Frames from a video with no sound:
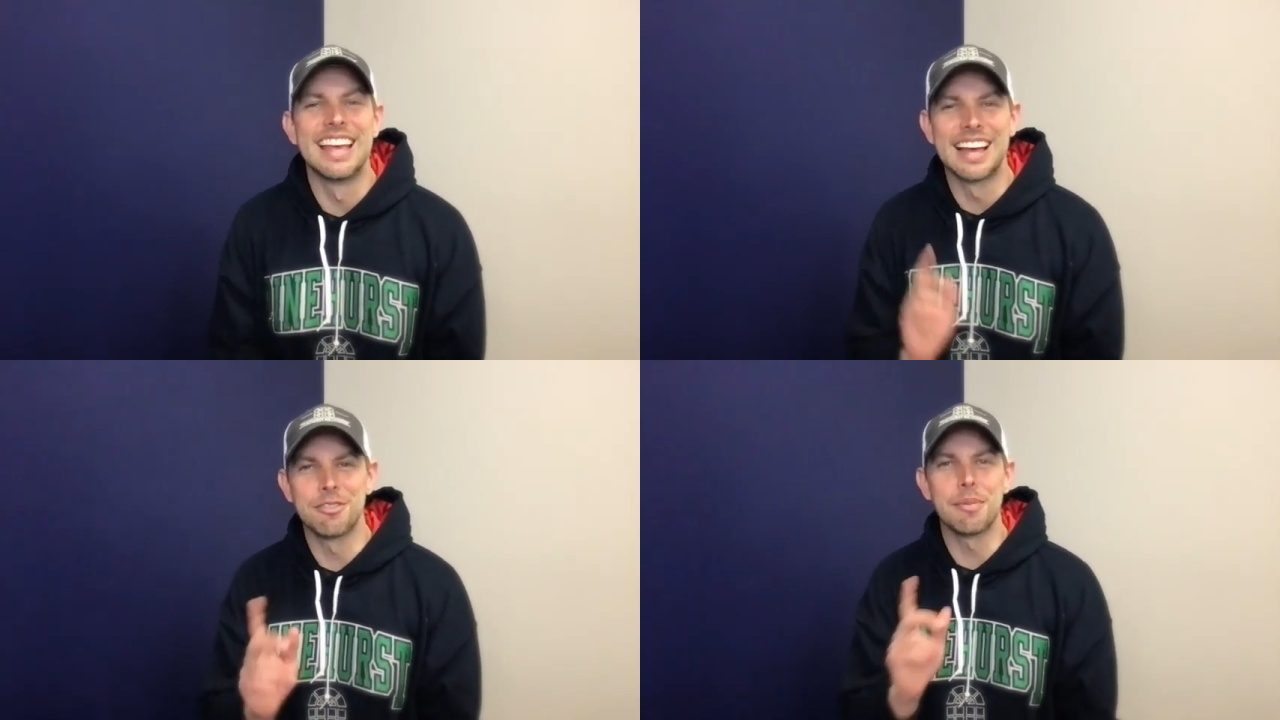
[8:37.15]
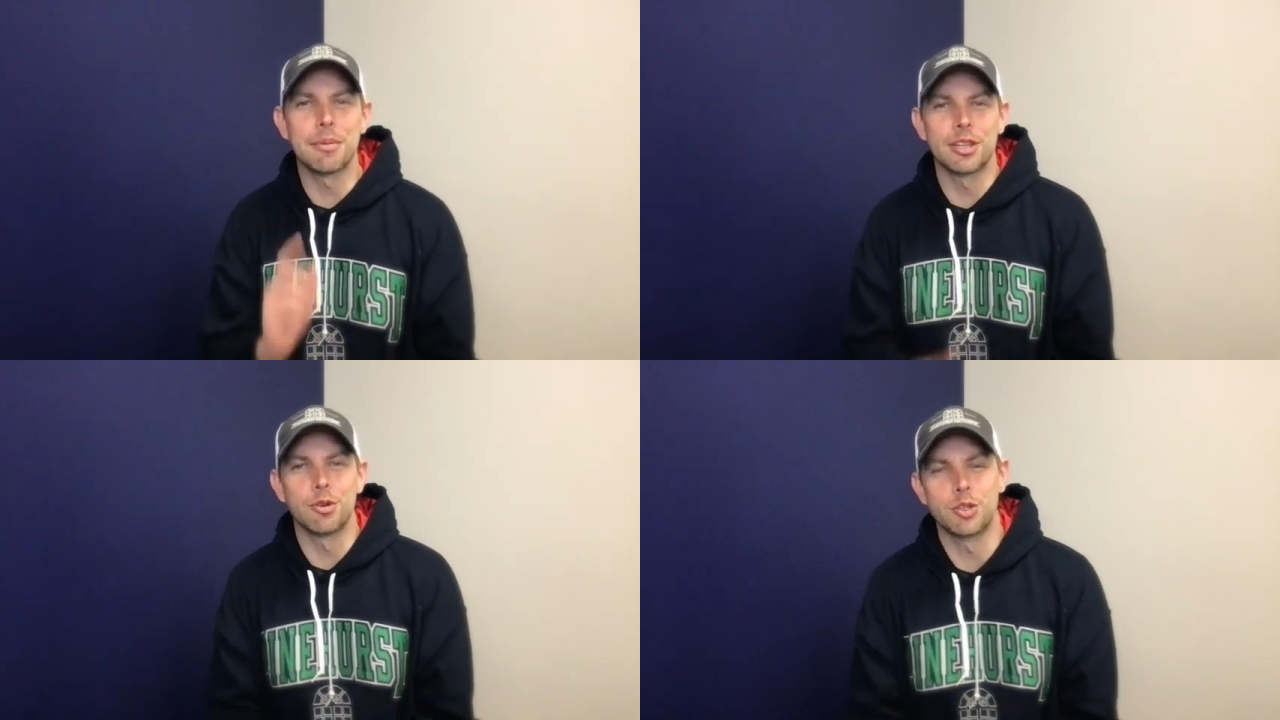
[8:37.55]
I
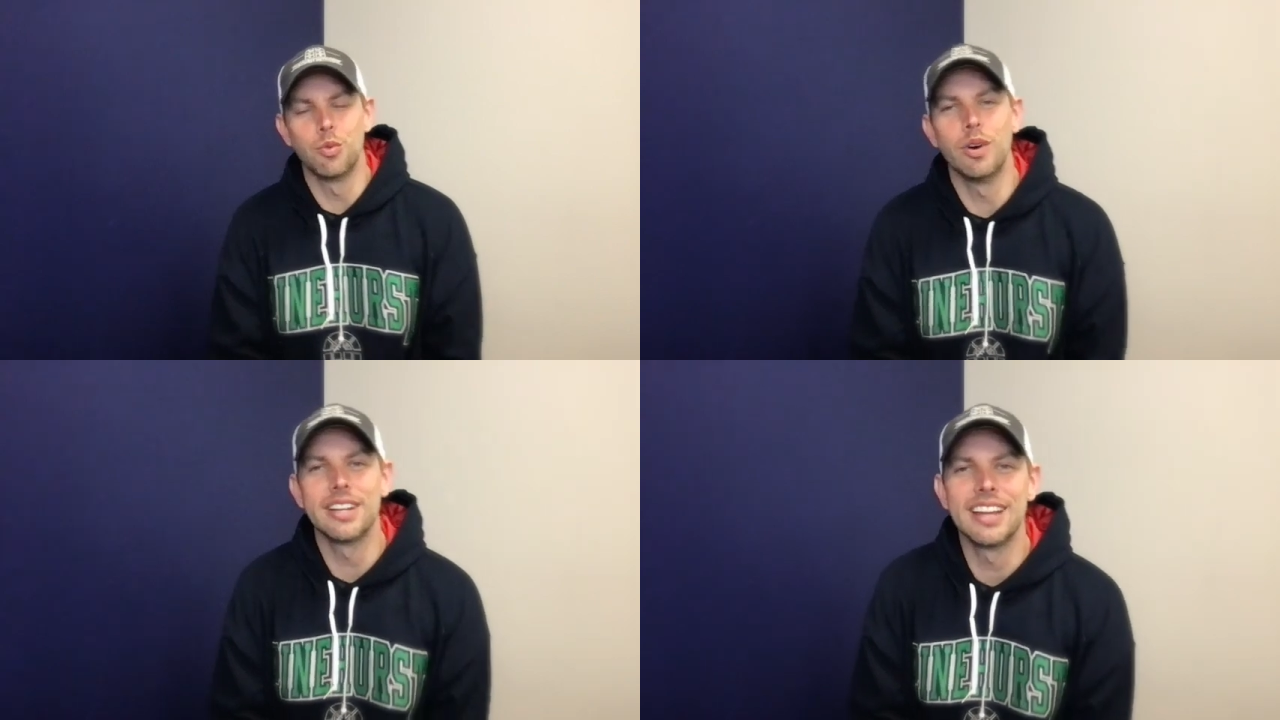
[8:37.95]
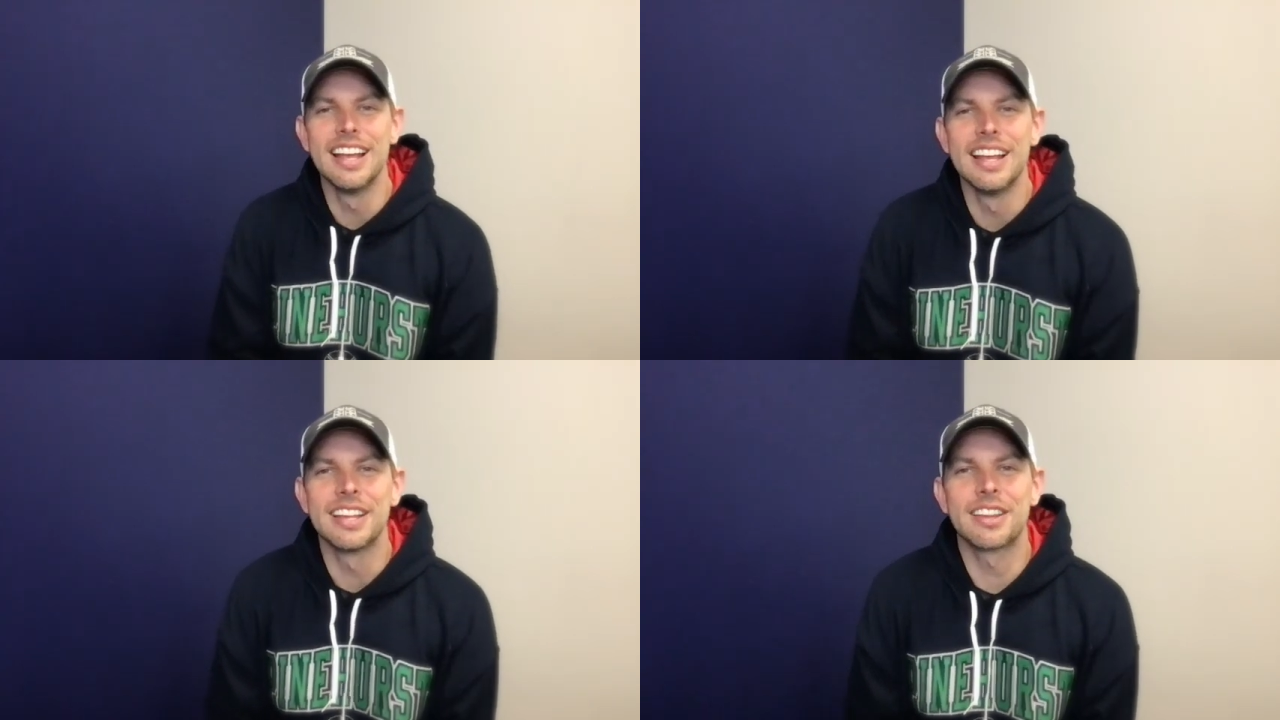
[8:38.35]
remember there was one
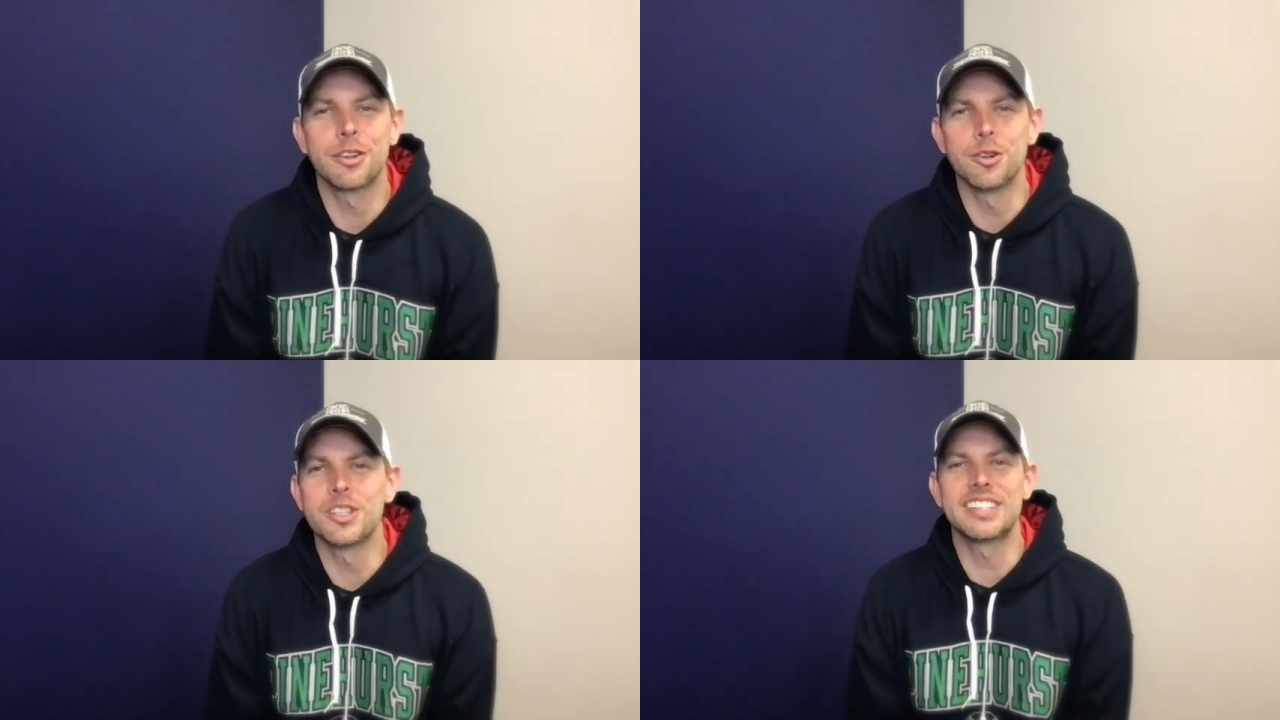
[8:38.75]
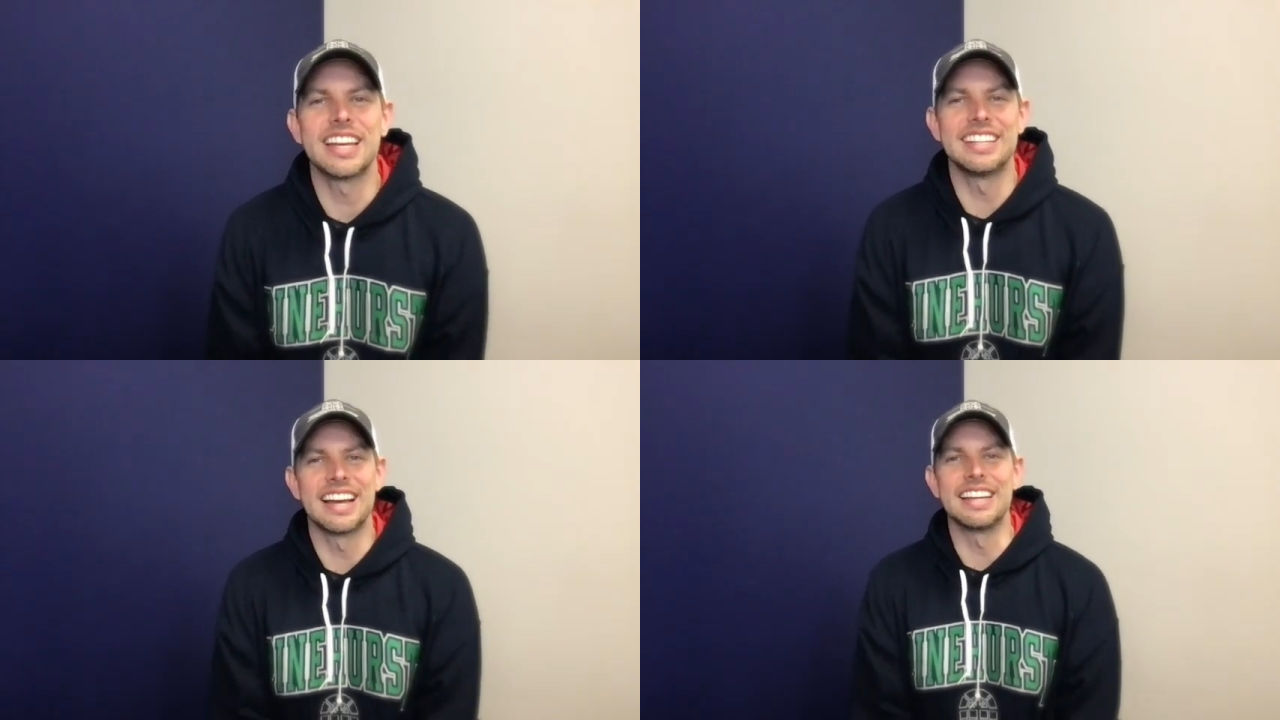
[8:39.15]

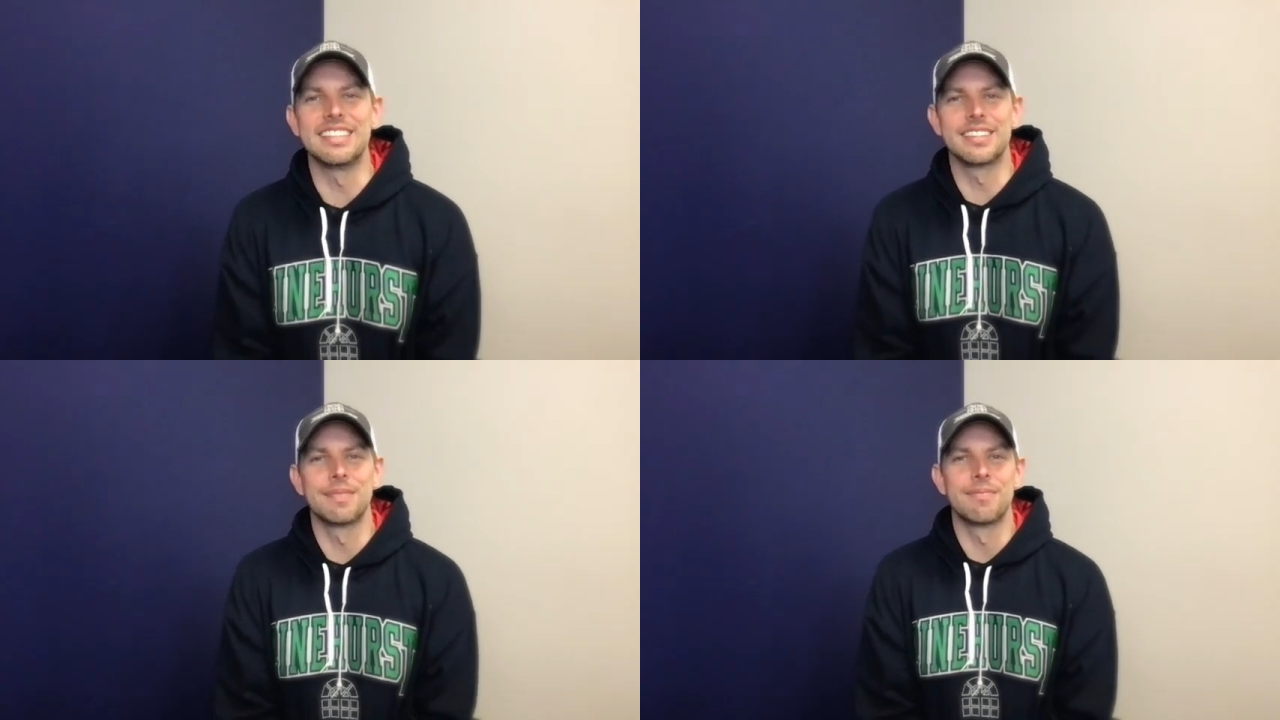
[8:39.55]
Thursday night